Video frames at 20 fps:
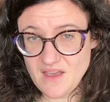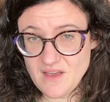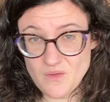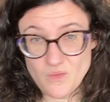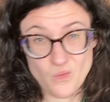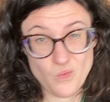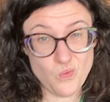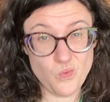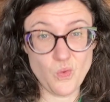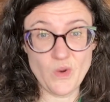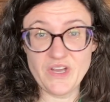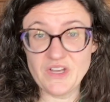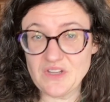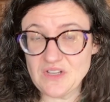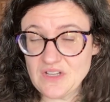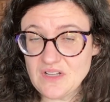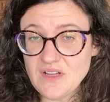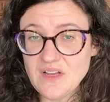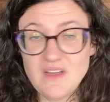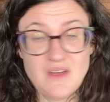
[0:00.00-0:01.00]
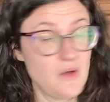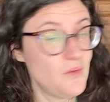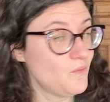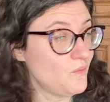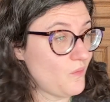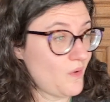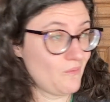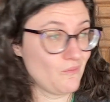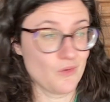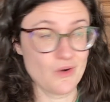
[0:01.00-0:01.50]
will,
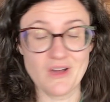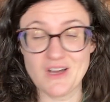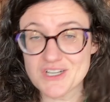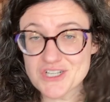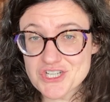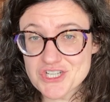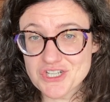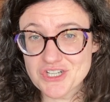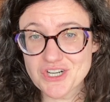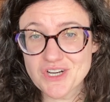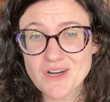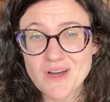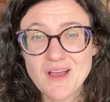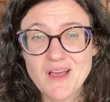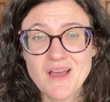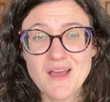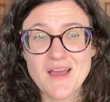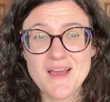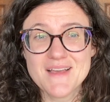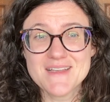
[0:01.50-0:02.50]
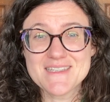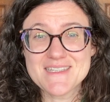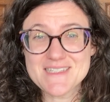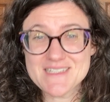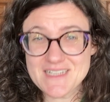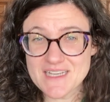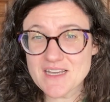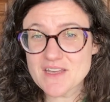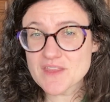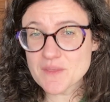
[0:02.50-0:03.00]
we're not sure,
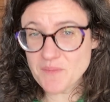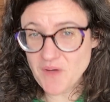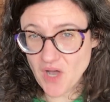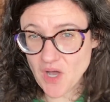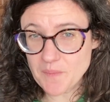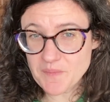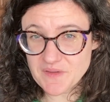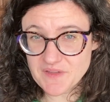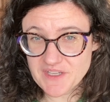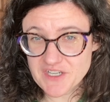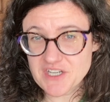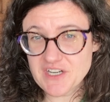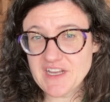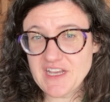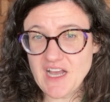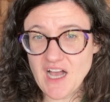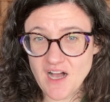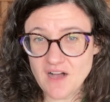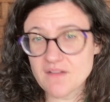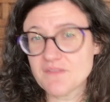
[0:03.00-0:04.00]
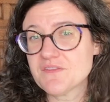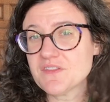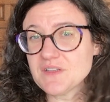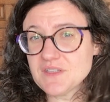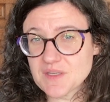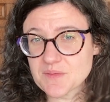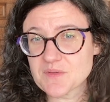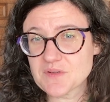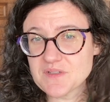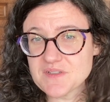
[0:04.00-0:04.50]
sink the popularity of the
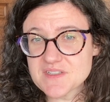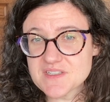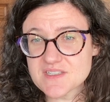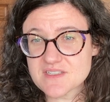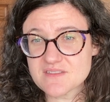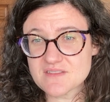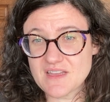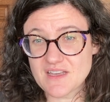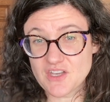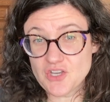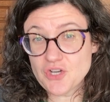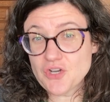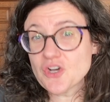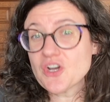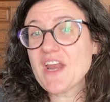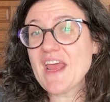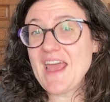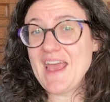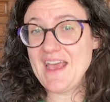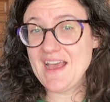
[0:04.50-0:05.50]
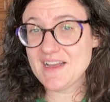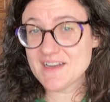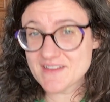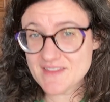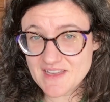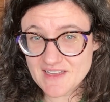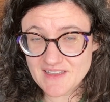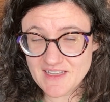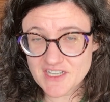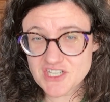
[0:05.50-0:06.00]
Liberals. They could hand the
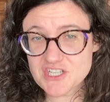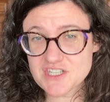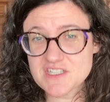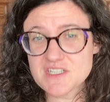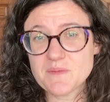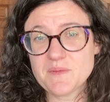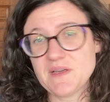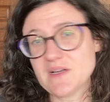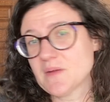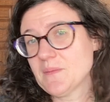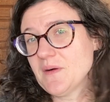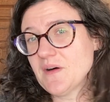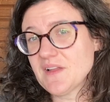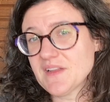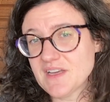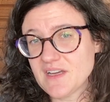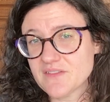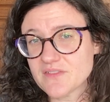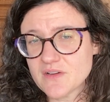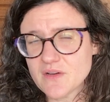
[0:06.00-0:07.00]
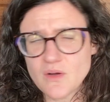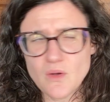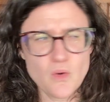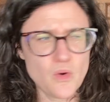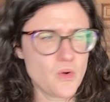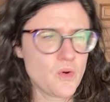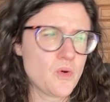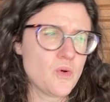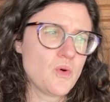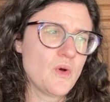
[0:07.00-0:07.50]
election to Pierre Poilievre,
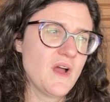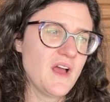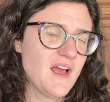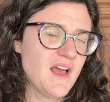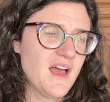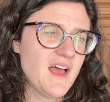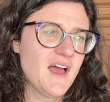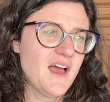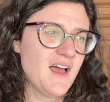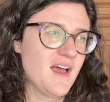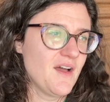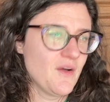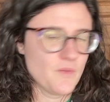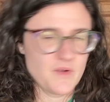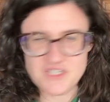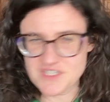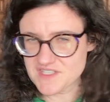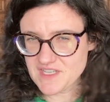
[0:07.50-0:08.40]
which is